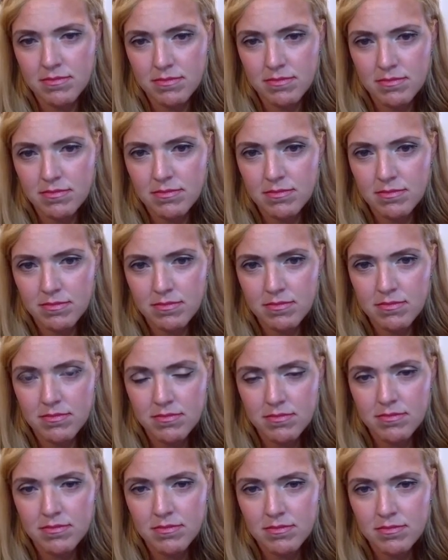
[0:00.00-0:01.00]

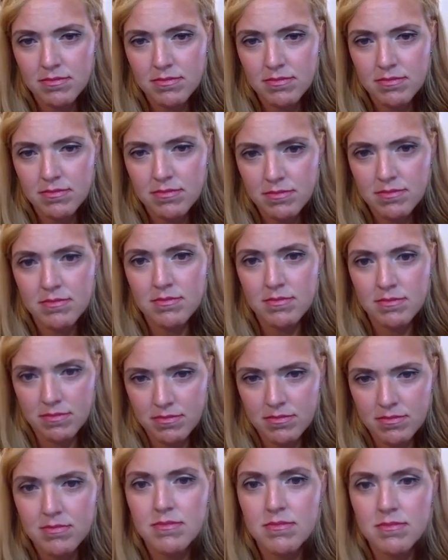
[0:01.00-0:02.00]

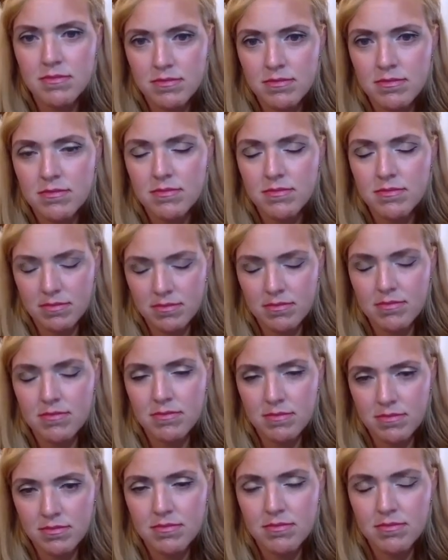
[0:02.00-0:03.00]

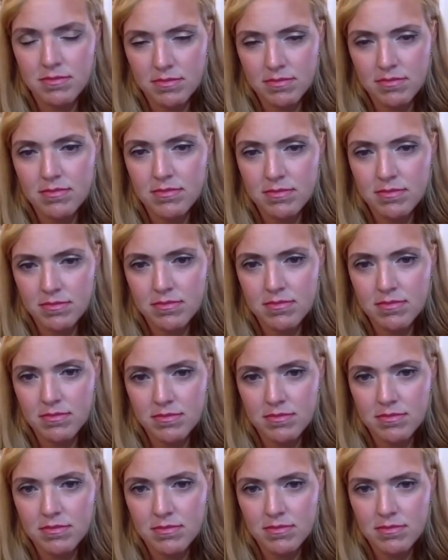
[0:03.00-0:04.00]

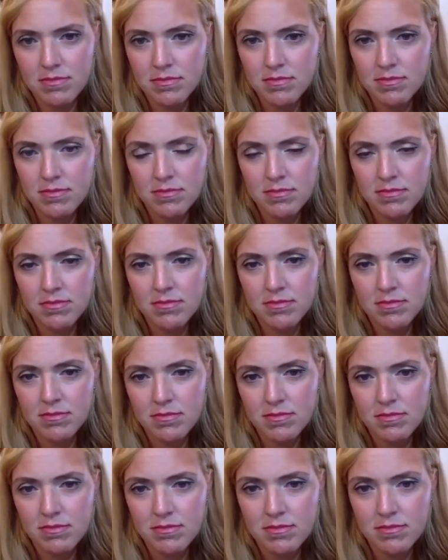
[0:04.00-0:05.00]

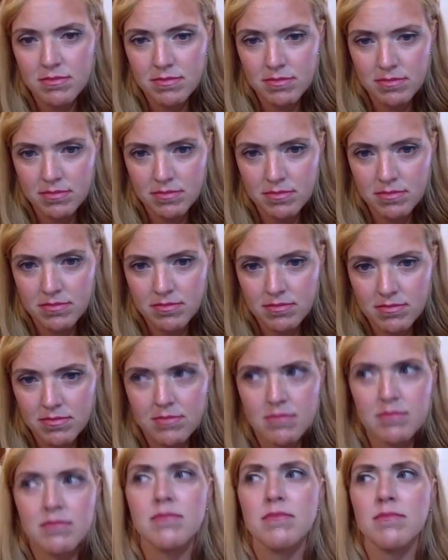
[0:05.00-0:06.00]

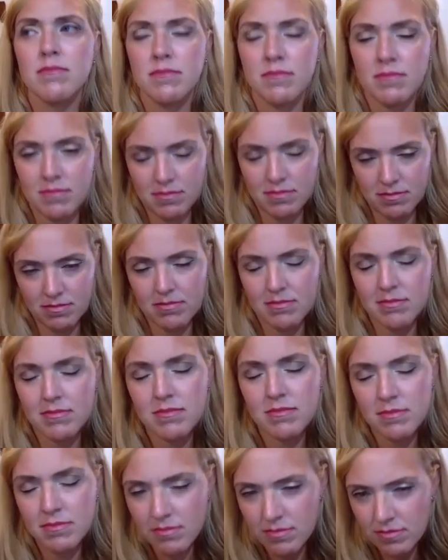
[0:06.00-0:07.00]

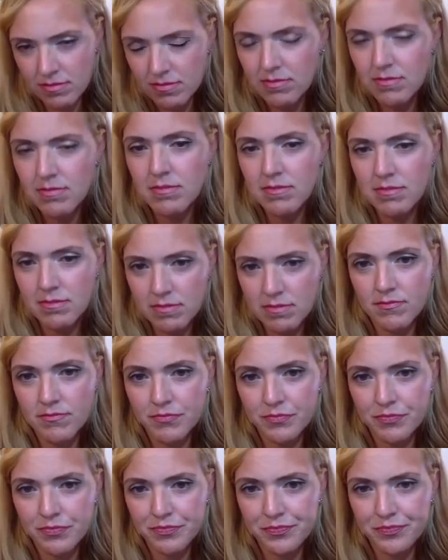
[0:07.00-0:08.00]
The person shown says nothing.